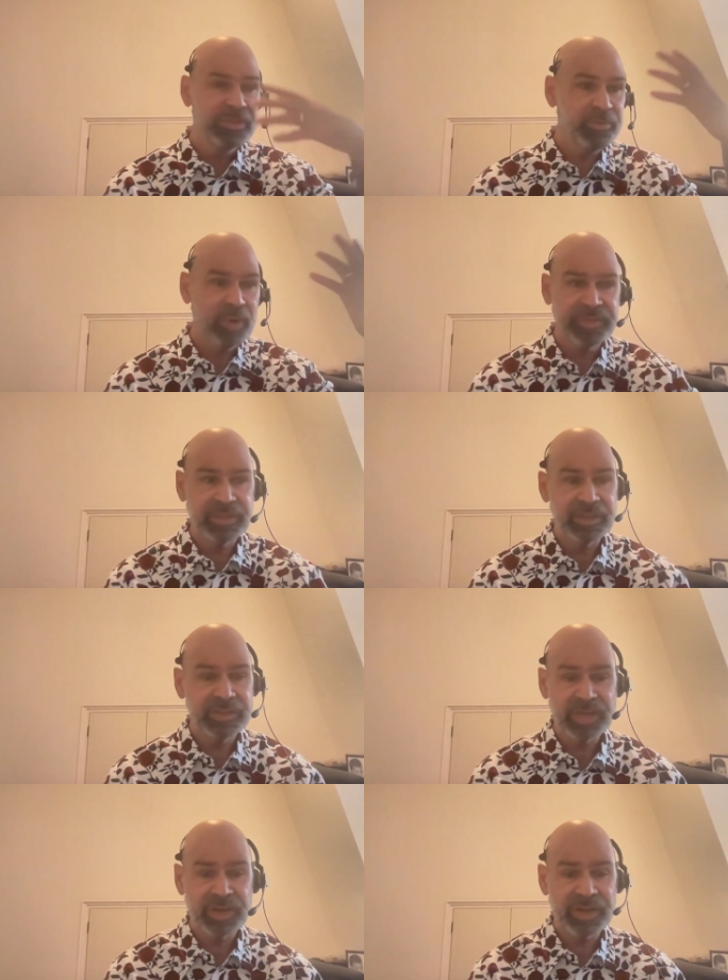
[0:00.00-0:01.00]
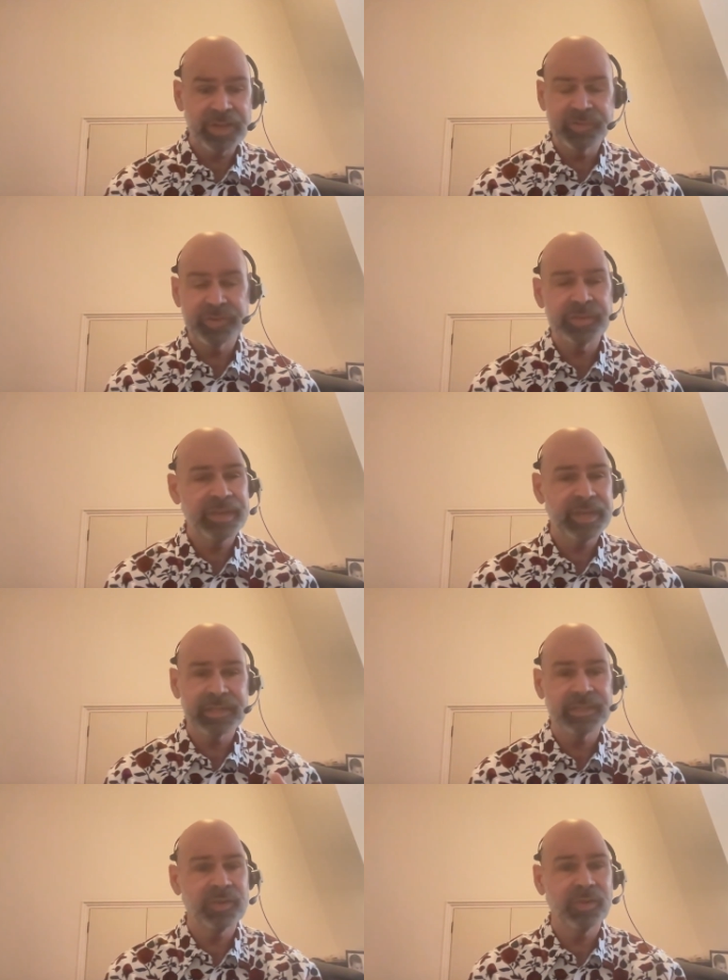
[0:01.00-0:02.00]
throughout the entire country. You
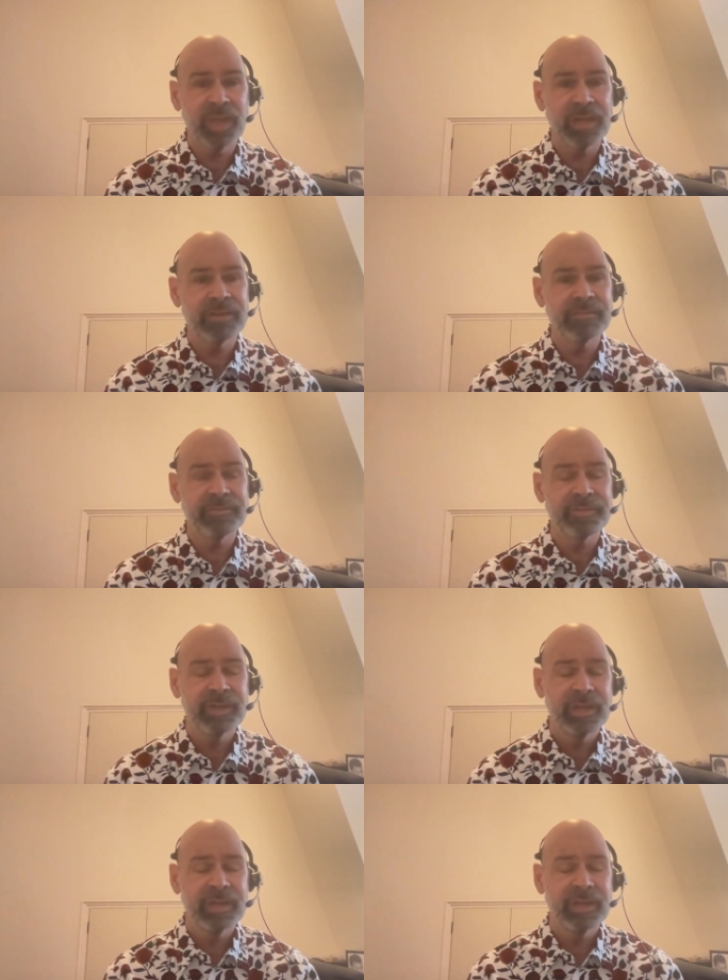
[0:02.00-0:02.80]
get, a lot of